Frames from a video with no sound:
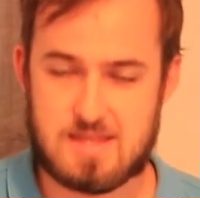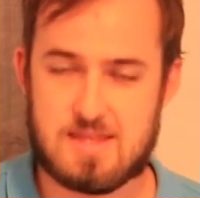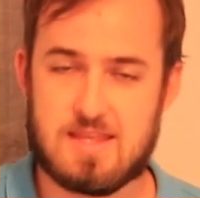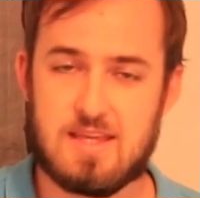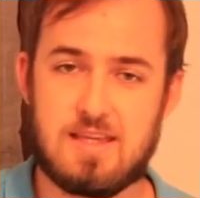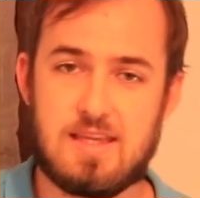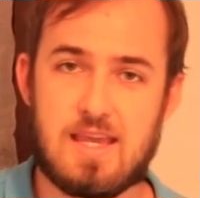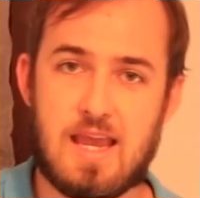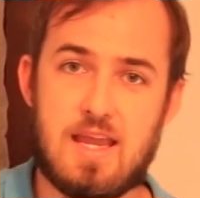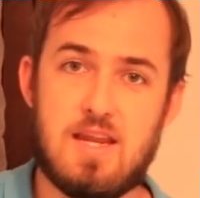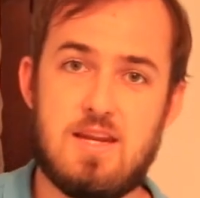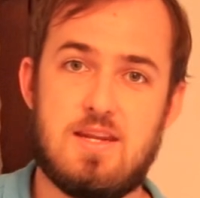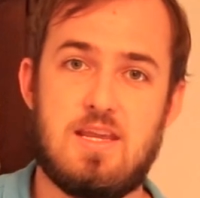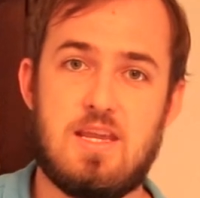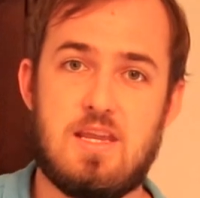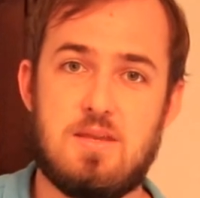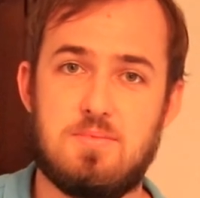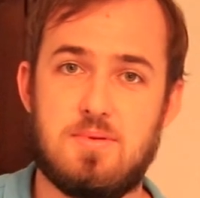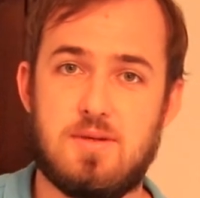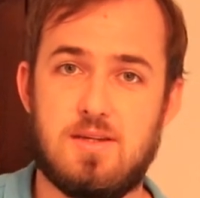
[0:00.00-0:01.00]
The
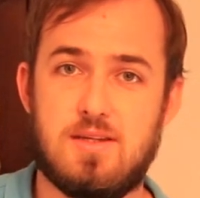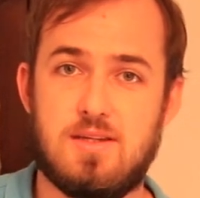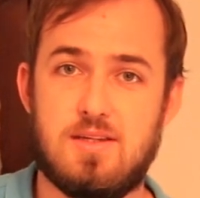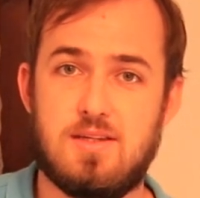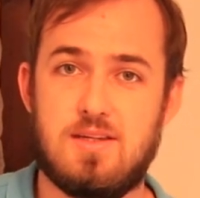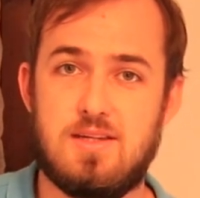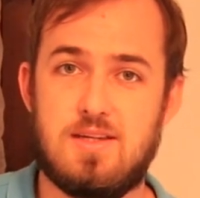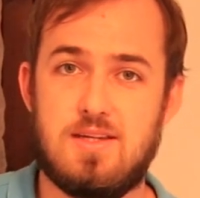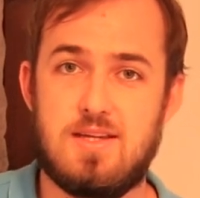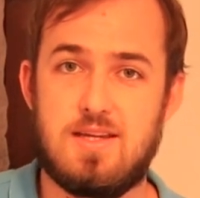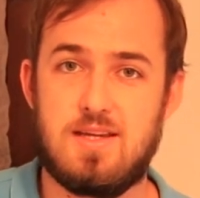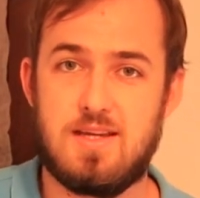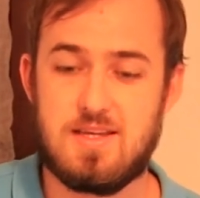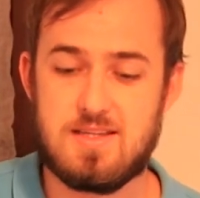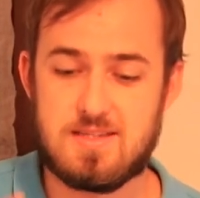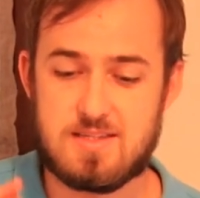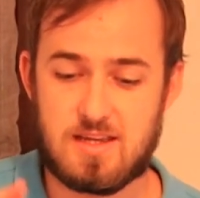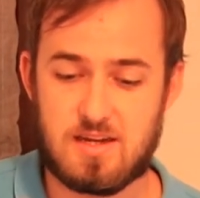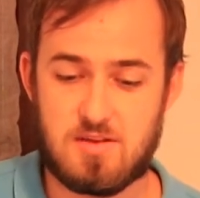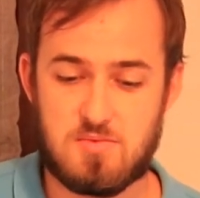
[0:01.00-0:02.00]
gatekeeper
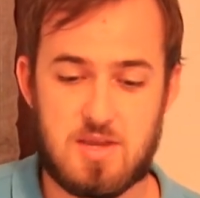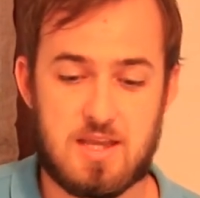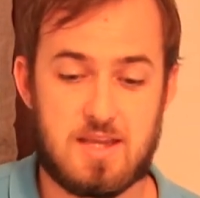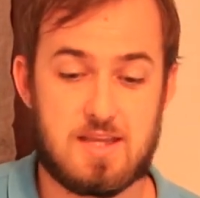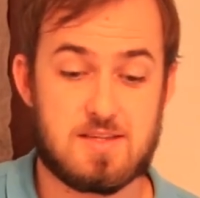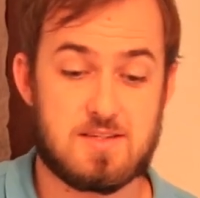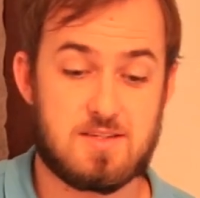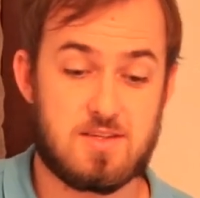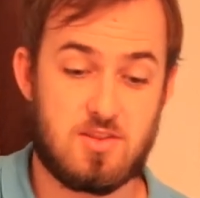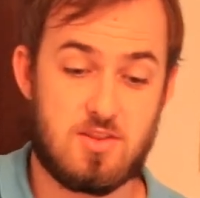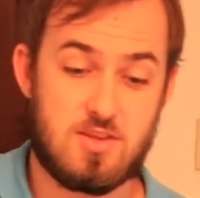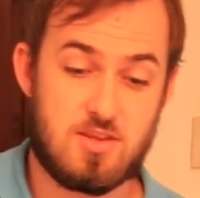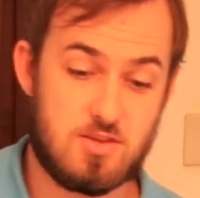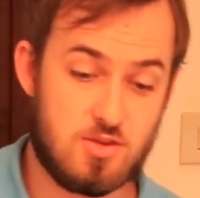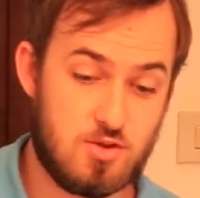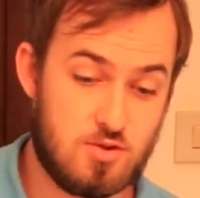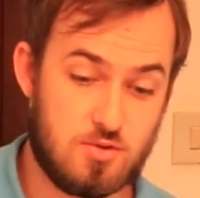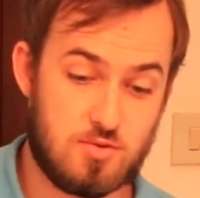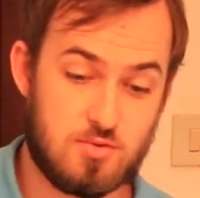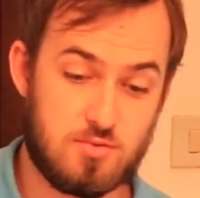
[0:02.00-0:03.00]
is going to make it so that
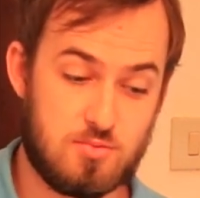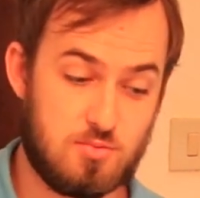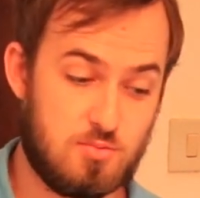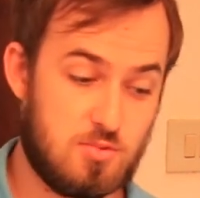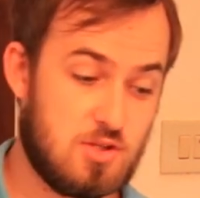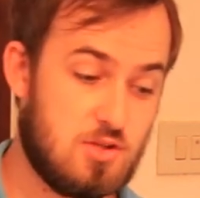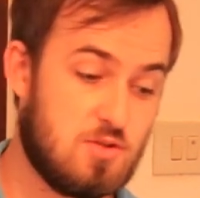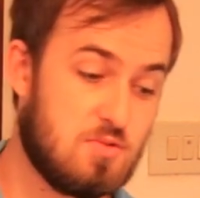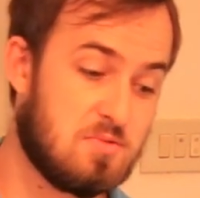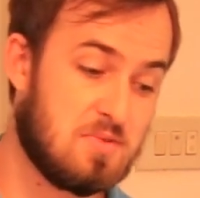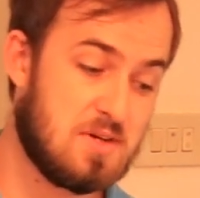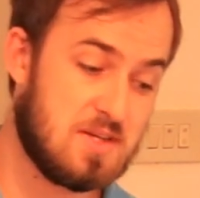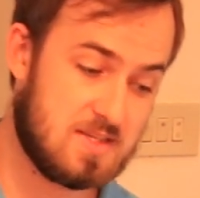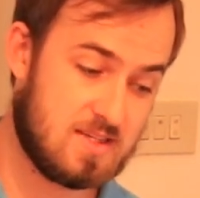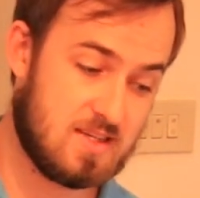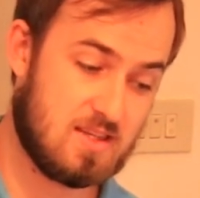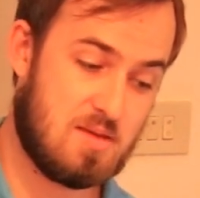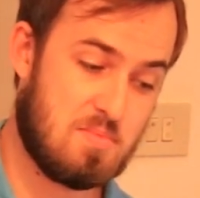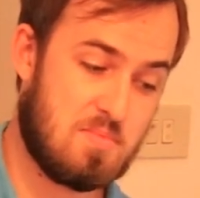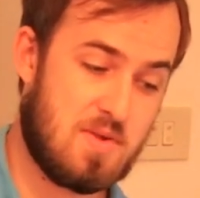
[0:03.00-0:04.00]
you, when you
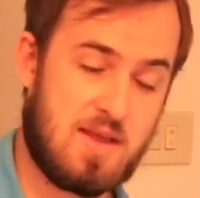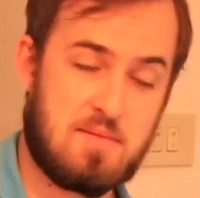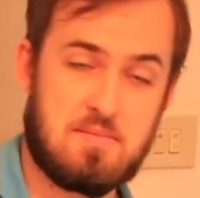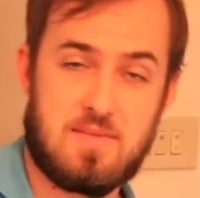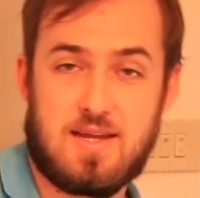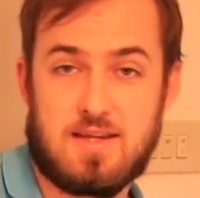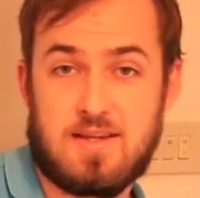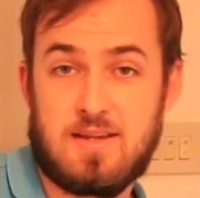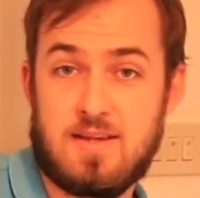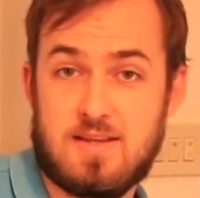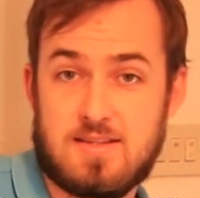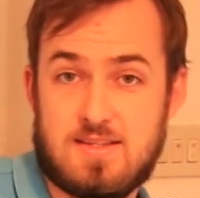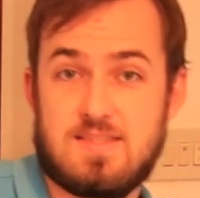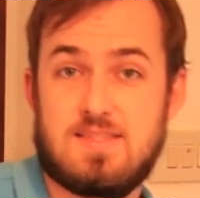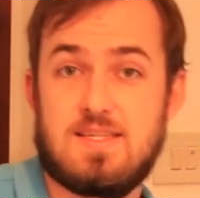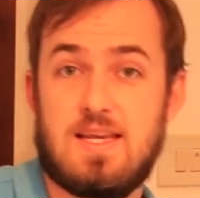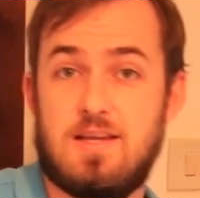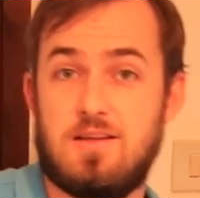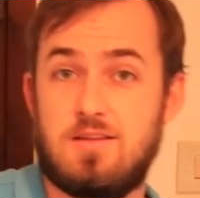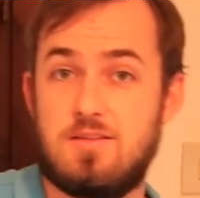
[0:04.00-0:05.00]
reset the black market, you get to
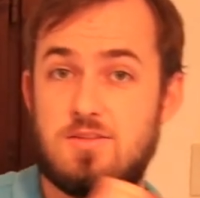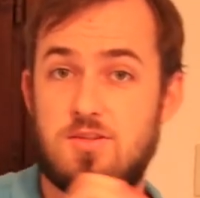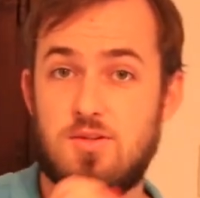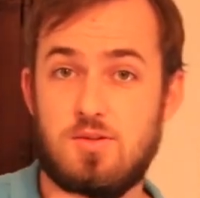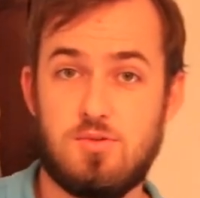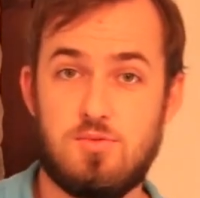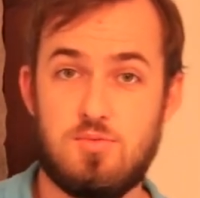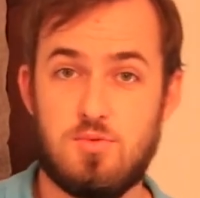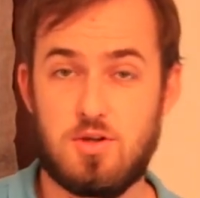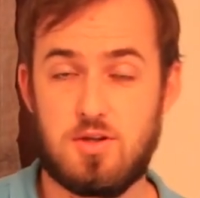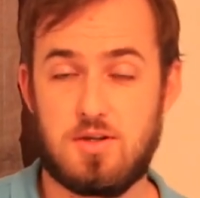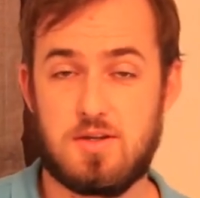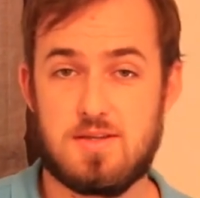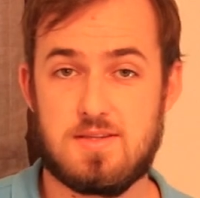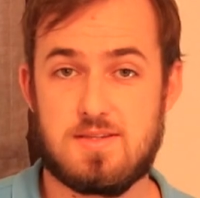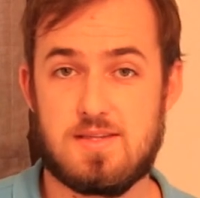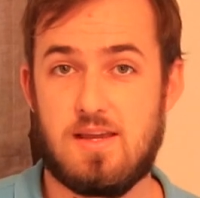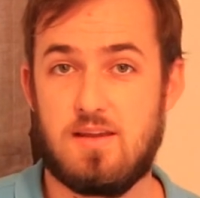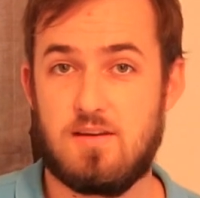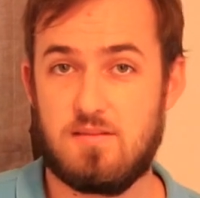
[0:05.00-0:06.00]
take 2
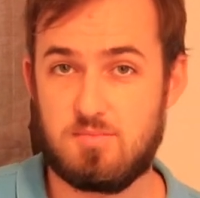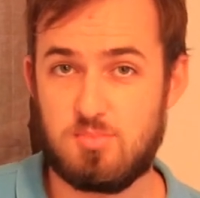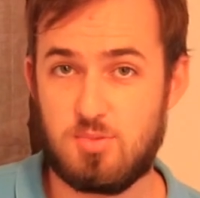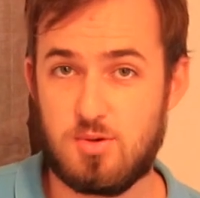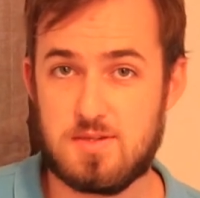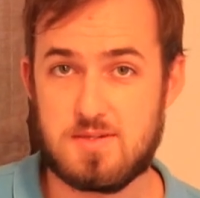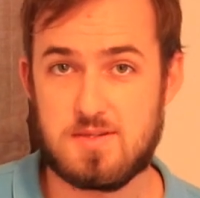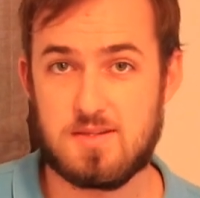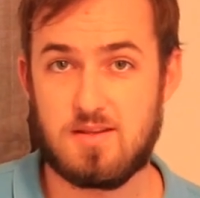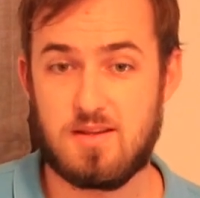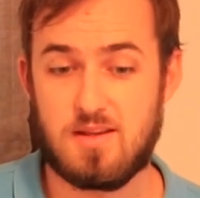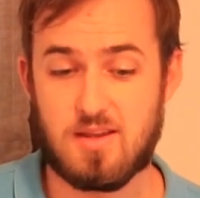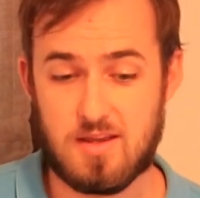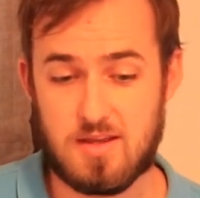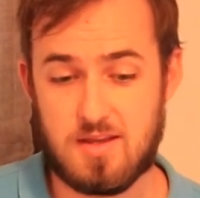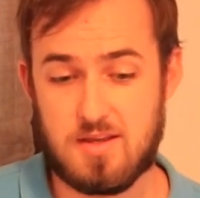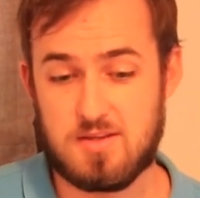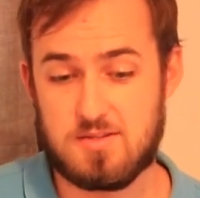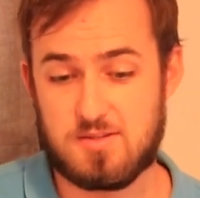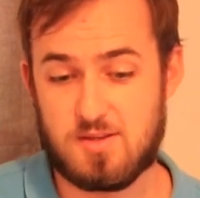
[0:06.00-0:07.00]
workers out of prison.
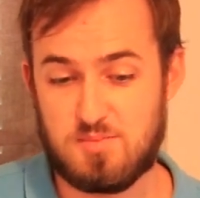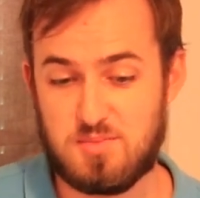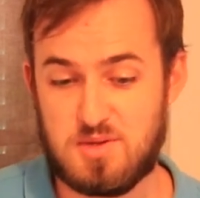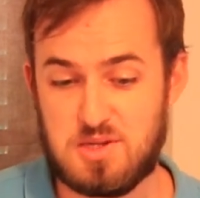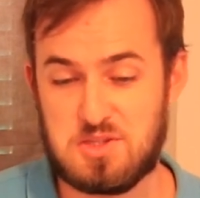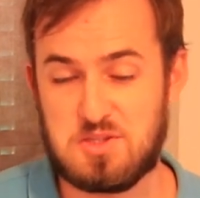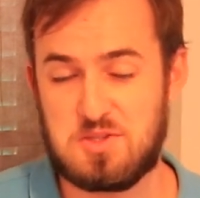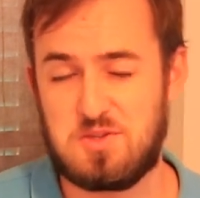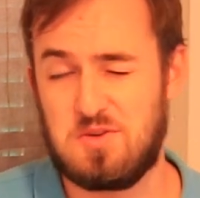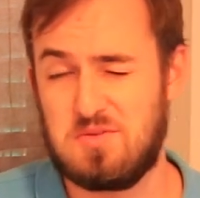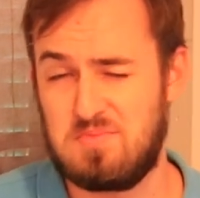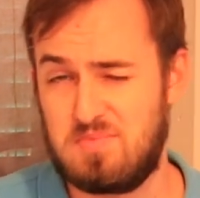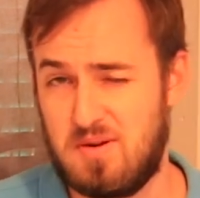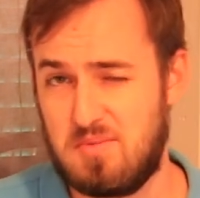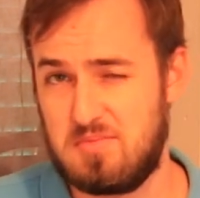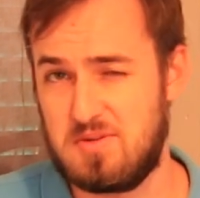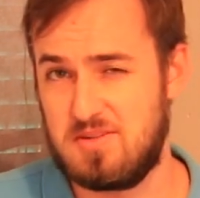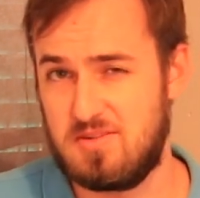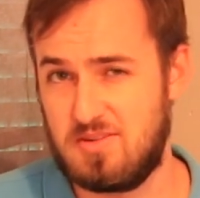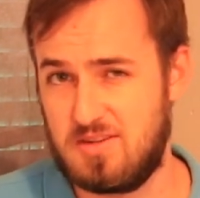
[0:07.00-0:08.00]
So it means you're
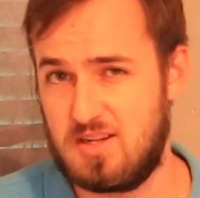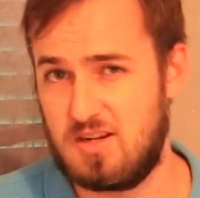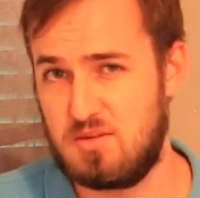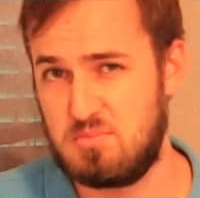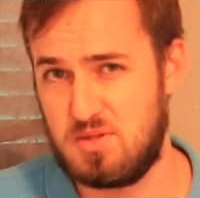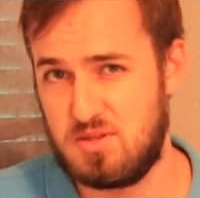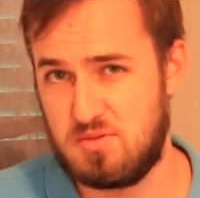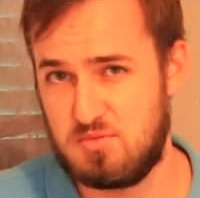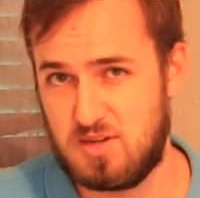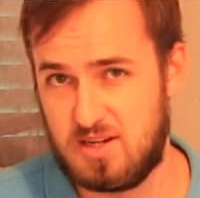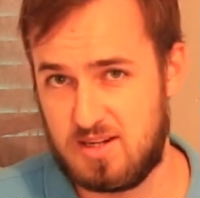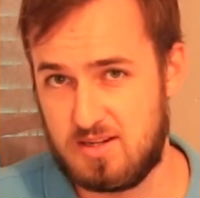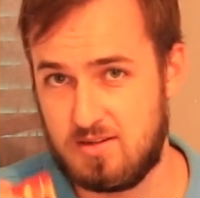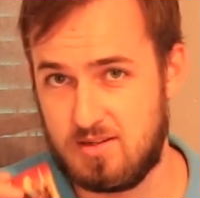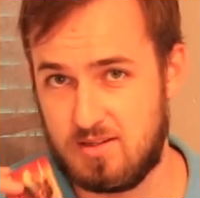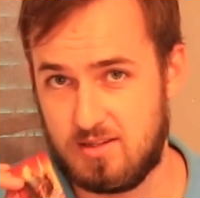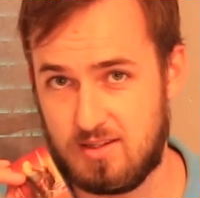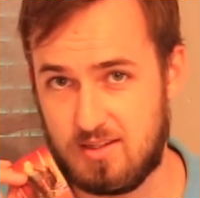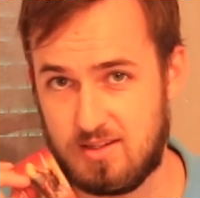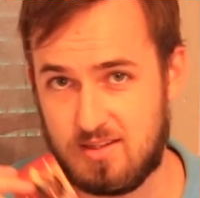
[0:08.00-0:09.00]
probably not going to be the
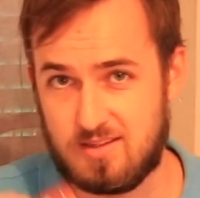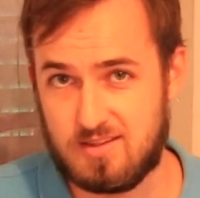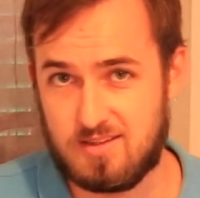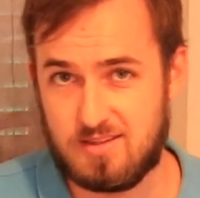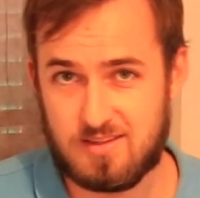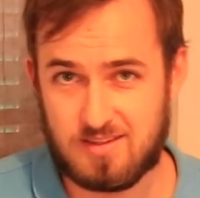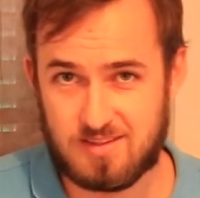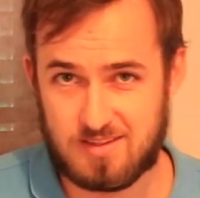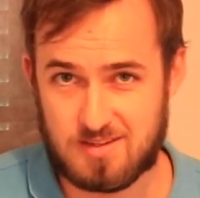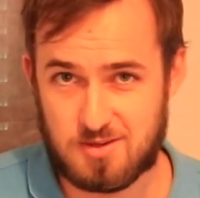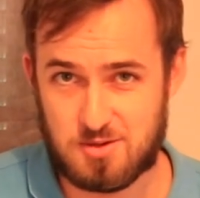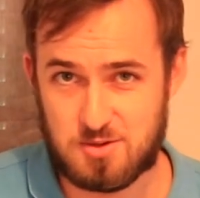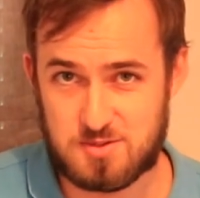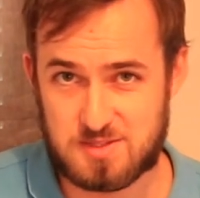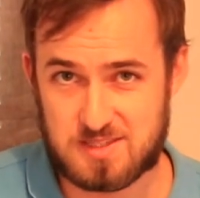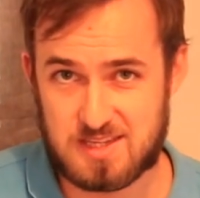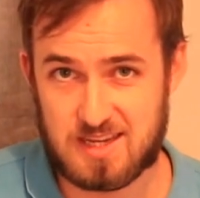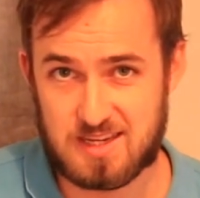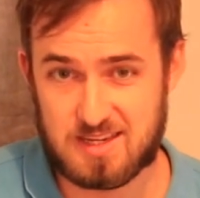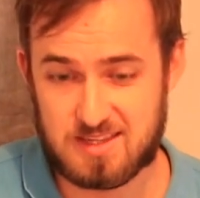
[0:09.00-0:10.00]
one
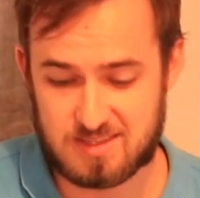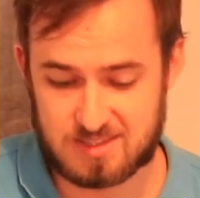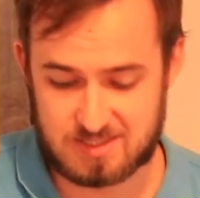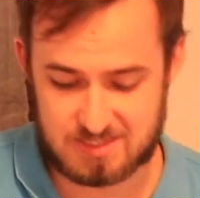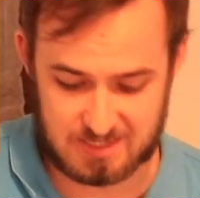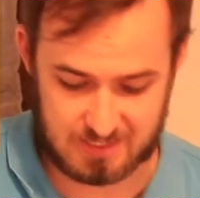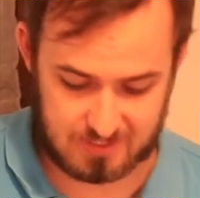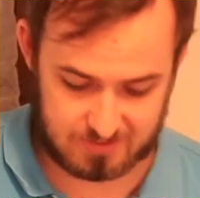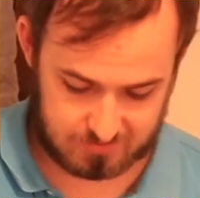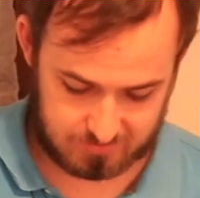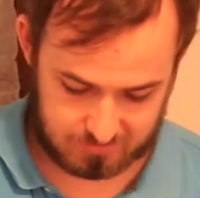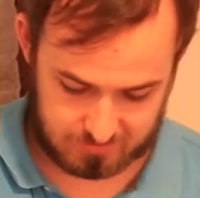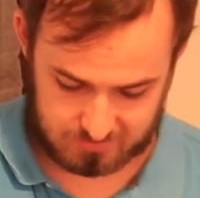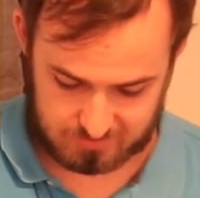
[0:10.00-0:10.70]
who's taking the debt.